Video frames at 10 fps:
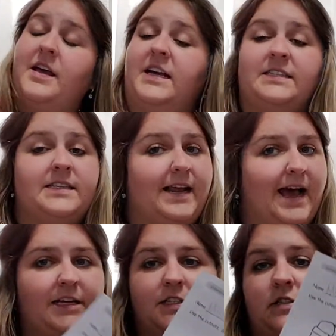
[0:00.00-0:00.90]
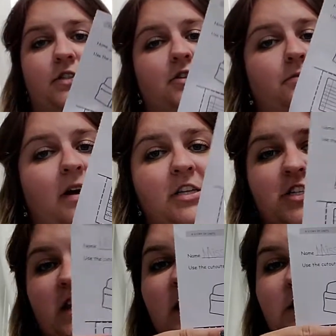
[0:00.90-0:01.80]
It's not too much
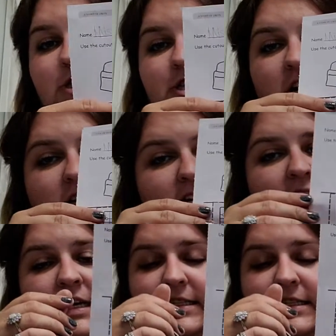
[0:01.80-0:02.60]
that it's chunky.